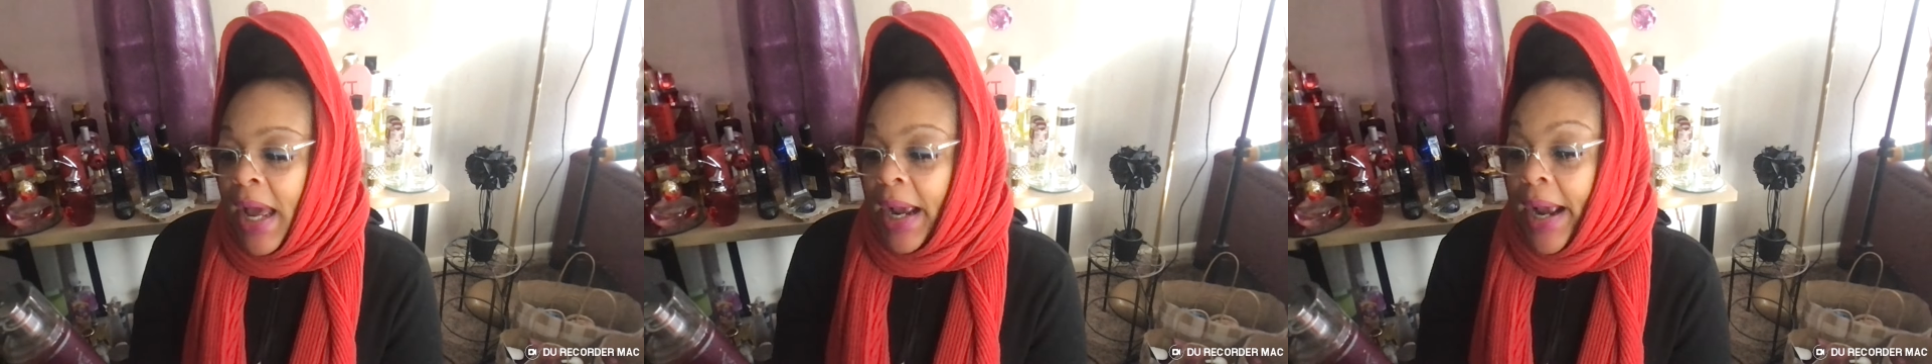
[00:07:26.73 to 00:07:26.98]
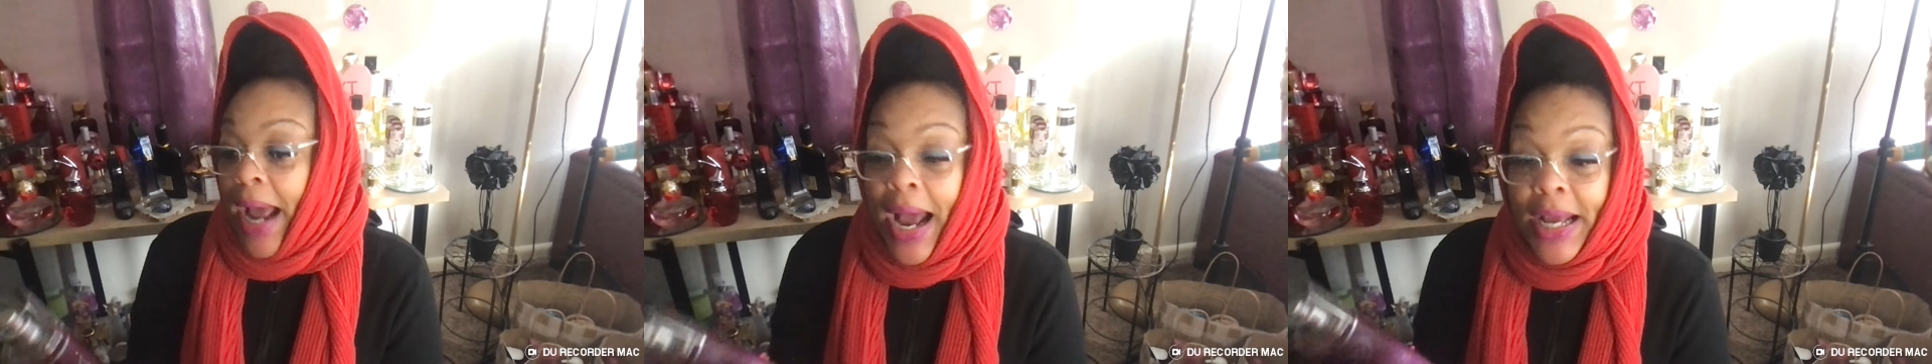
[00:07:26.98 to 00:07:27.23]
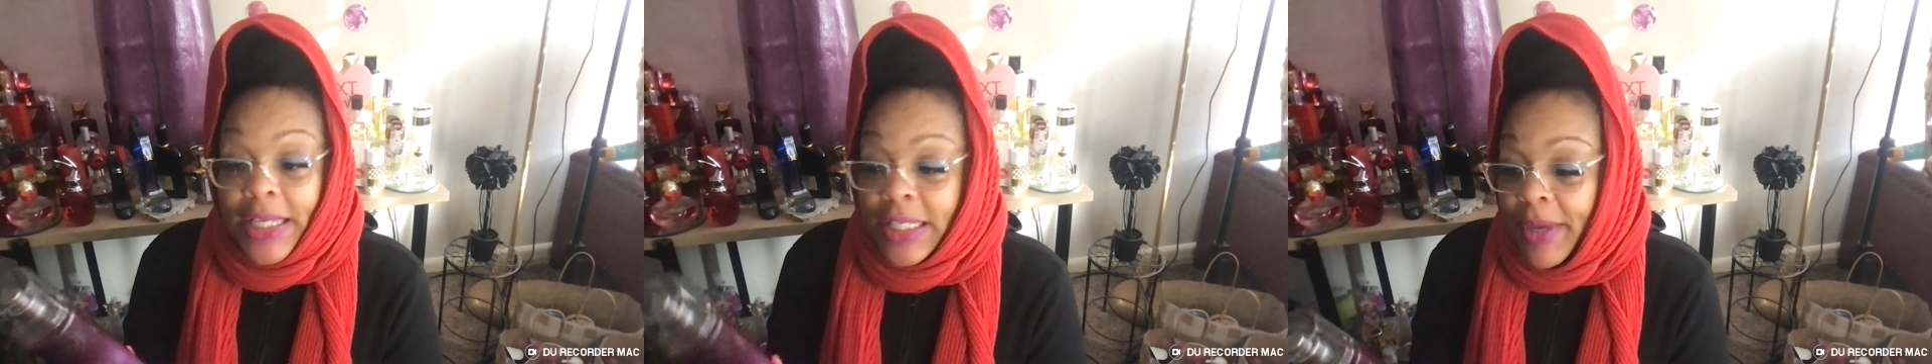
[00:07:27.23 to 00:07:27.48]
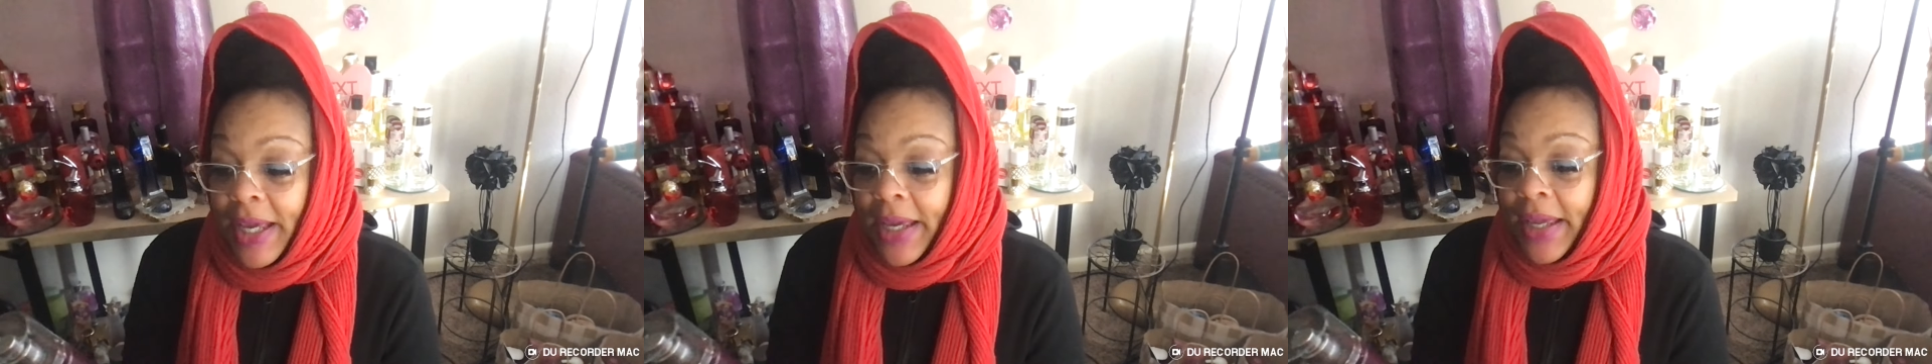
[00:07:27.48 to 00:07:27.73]

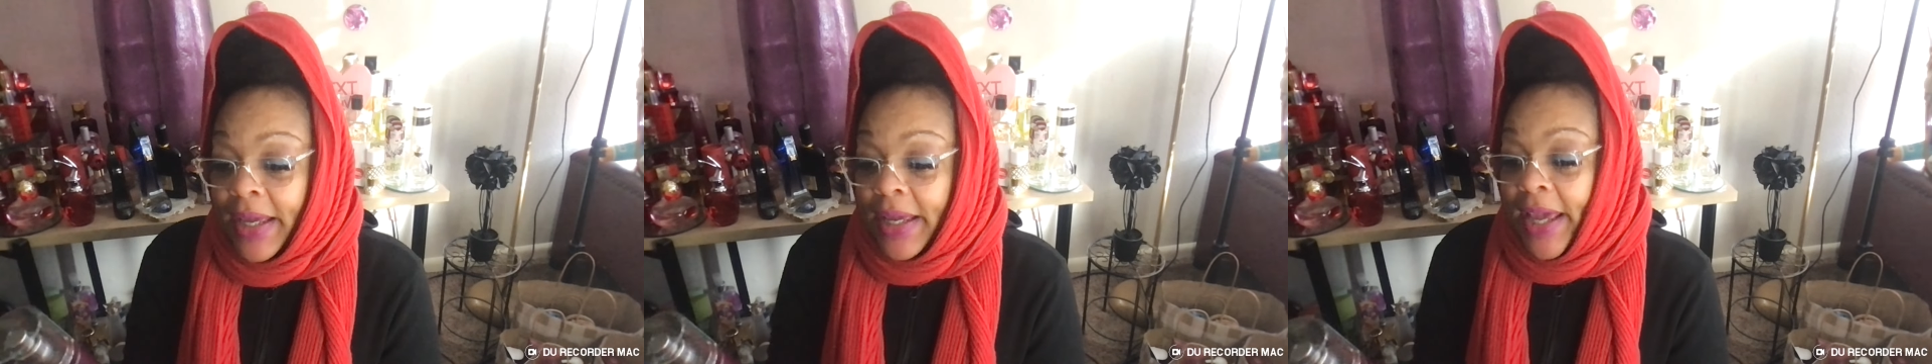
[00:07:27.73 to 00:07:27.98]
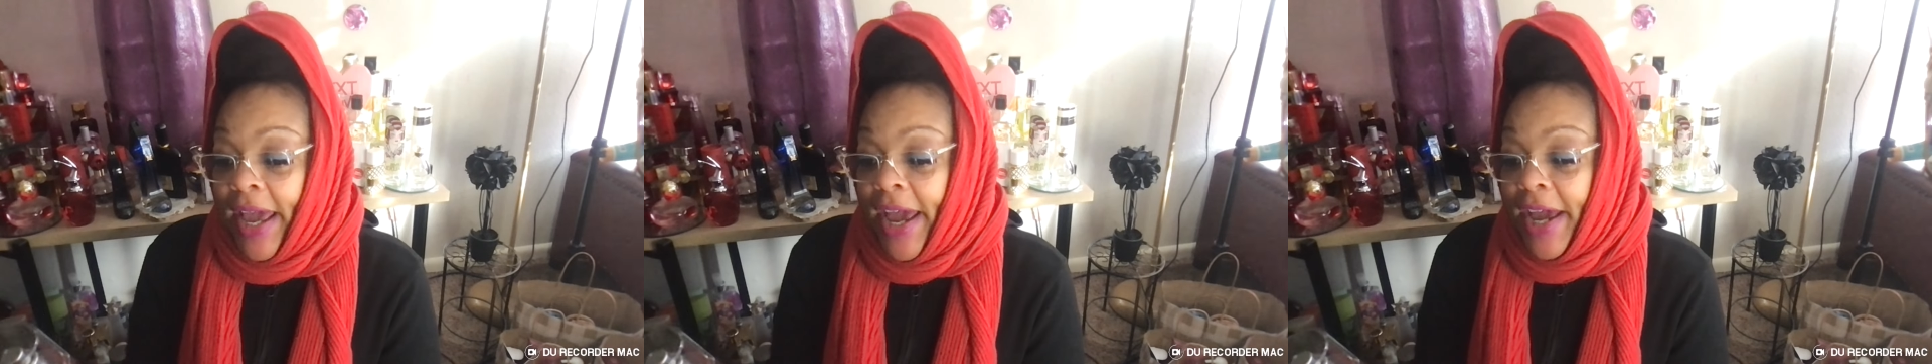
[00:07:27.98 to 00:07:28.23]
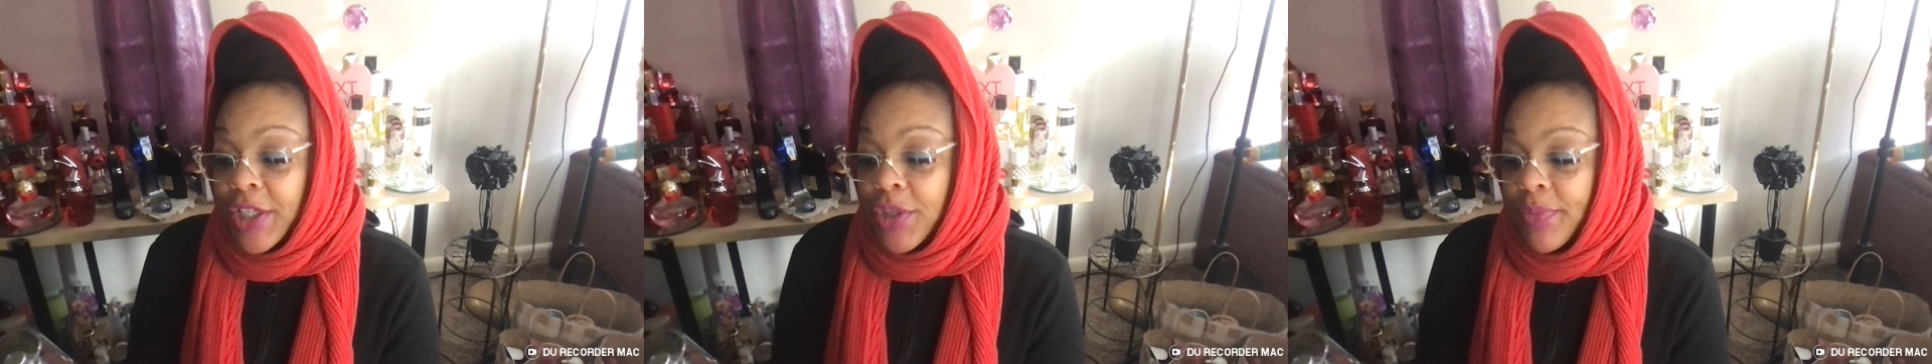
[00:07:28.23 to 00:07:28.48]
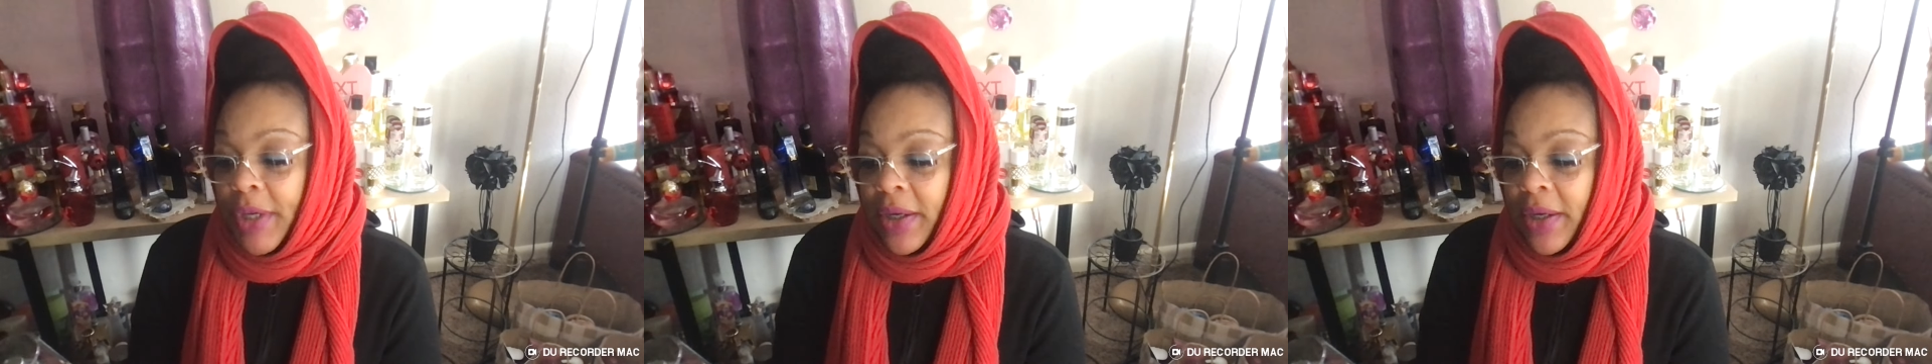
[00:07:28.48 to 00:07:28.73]
Cosmic
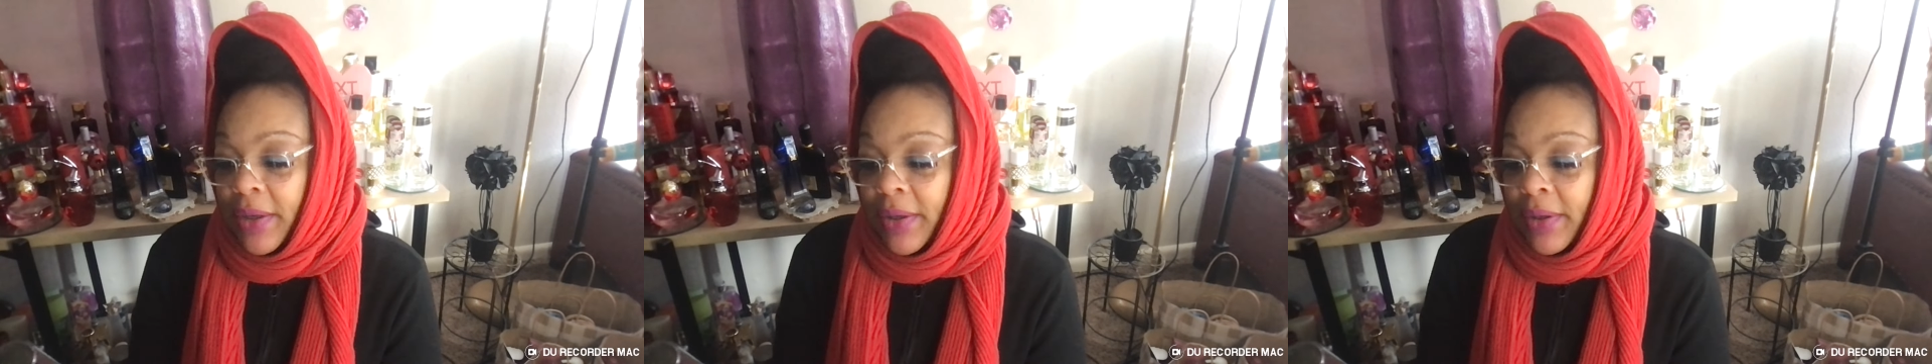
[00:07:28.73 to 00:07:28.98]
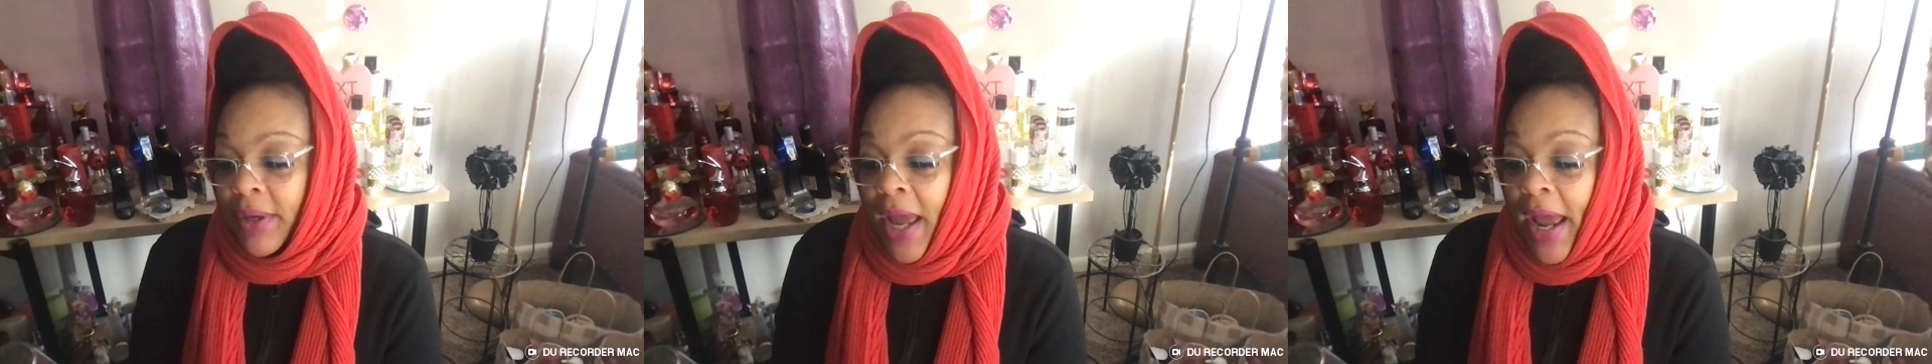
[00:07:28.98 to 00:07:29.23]
Cashmere.